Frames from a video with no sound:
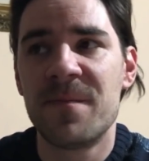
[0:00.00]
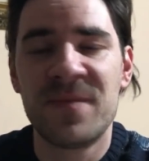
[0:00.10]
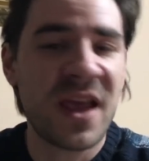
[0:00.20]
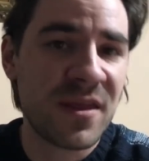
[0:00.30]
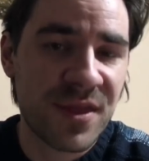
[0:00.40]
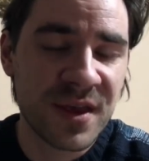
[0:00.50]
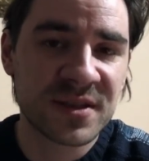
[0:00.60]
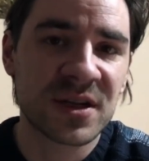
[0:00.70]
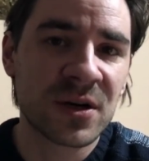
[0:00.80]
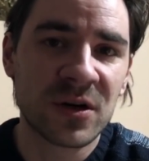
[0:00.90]
then
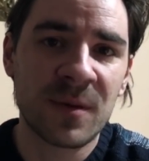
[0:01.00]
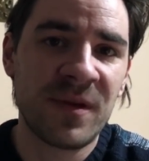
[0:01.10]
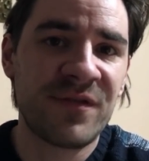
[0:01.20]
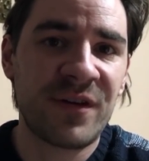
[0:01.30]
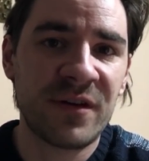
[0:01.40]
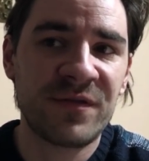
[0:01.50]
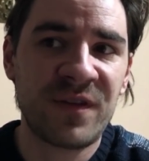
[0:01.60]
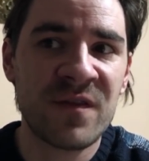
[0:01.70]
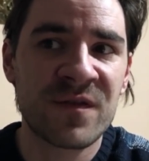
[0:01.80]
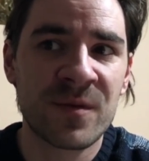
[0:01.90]
things are going to be very
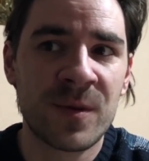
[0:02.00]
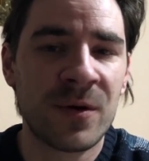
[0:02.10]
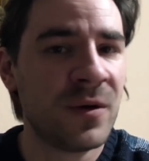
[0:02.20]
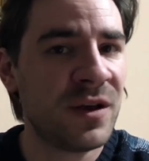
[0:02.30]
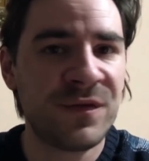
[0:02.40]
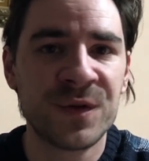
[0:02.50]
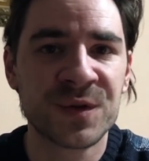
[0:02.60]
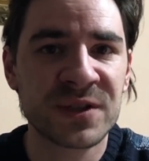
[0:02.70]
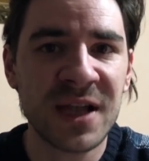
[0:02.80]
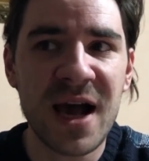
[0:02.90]
favorable. If you
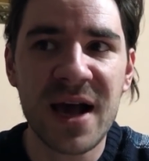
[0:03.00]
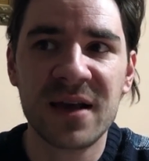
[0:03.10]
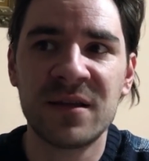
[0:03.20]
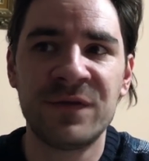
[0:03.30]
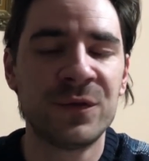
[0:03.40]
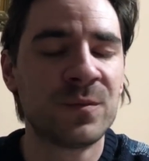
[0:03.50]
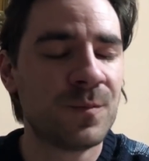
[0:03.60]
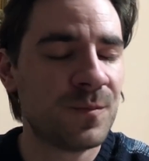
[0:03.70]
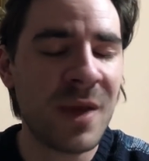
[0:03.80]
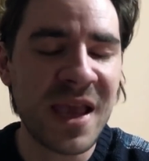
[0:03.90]
slack, if you
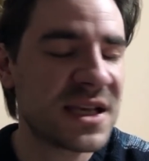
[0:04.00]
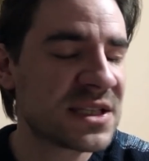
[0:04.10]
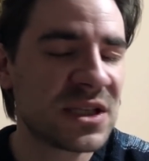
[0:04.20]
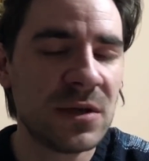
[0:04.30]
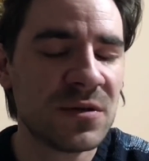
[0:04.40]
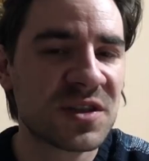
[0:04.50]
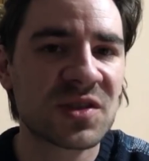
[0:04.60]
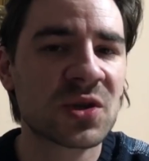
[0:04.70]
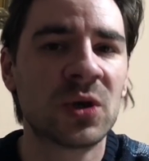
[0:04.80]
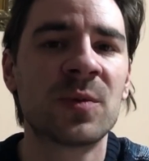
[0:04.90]
make excuses,
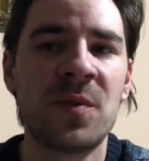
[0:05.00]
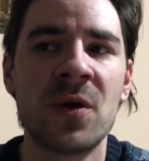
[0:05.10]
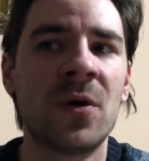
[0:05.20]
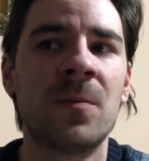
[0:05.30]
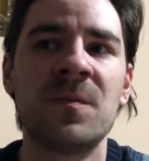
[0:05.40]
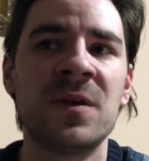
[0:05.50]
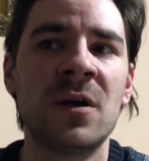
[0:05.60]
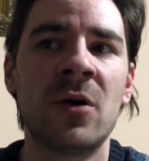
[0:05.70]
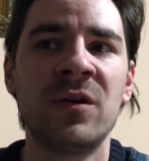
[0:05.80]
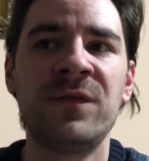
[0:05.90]
Scorpio, you
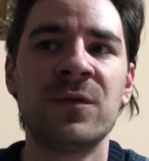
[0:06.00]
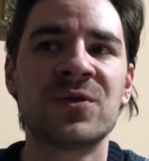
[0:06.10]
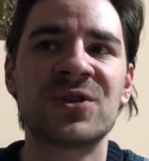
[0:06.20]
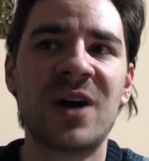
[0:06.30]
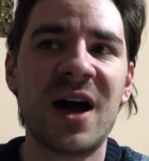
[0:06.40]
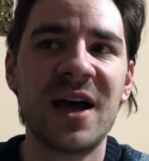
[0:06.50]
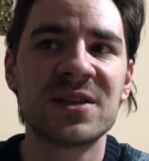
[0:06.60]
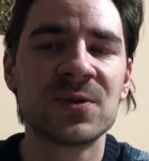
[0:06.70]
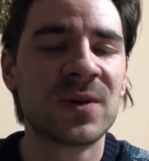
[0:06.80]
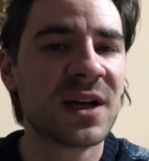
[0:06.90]
know, if you try
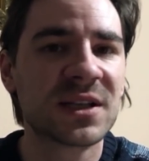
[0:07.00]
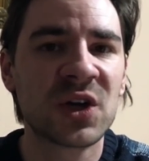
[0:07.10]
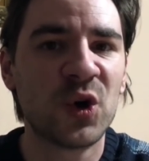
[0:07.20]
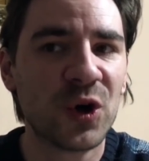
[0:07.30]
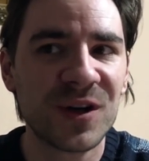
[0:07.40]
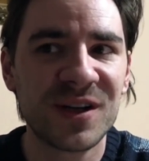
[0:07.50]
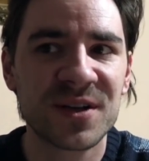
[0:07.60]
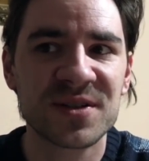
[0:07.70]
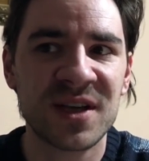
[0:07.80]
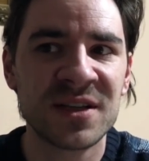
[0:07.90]
to cut
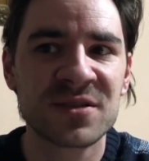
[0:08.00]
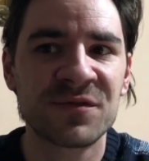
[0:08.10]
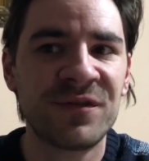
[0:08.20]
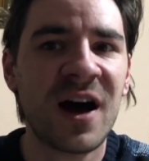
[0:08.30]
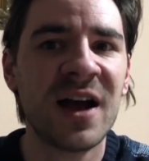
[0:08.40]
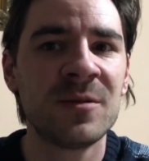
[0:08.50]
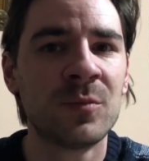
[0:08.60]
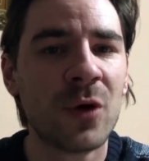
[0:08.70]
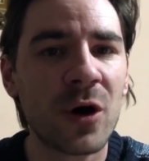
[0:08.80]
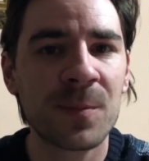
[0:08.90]
corners and to find
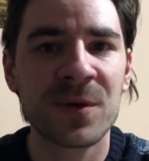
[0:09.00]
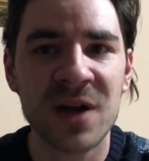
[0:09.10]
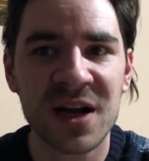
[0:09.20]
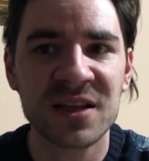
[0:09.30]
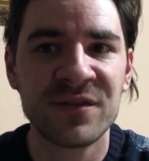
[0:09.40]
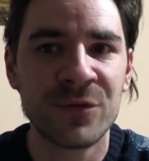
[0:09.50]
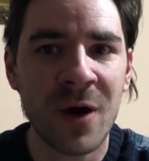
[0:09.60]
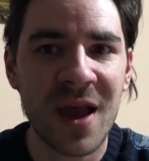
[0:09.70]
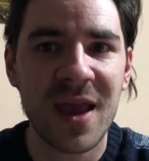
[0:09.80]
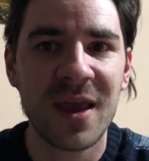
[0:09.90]
more productive
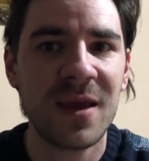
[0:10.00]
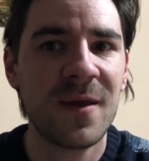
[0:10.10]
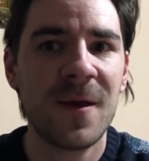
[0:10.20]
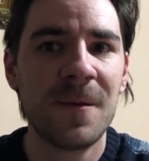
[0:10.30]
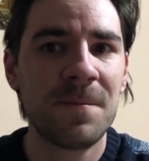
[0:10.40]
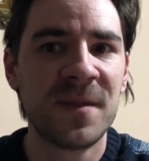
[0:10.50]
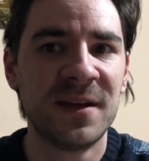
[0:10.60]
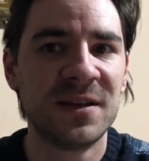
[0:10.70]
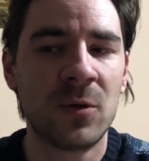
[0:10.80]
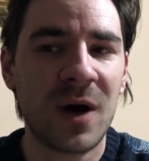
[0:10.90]
way
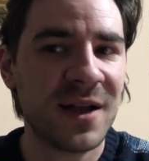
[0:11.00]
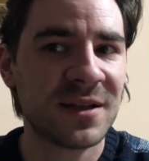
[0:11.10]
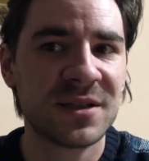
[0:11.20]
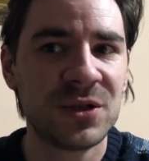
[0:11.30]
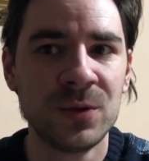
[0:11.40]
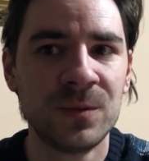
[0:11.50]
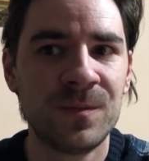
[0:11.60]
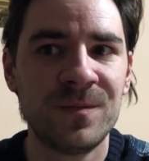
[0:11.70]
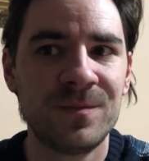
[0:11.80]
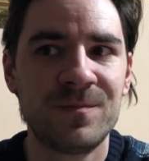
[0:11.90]
than the one that you
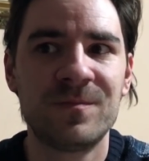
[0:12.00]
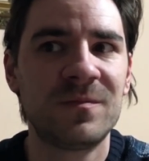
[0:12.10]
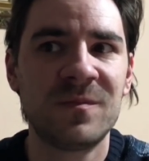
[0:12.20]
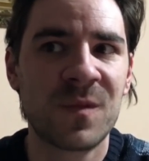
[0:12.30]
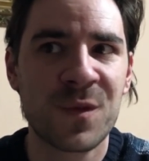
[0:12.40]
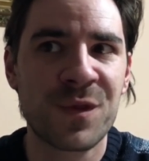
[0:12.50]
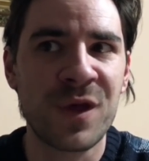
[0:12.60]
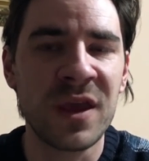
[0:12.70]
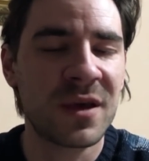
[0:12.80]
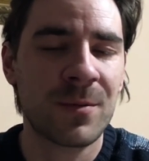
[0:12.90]

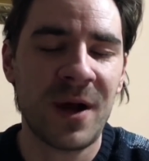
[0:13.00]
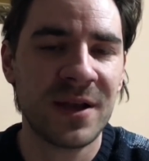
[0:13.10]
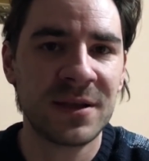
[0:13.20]
think right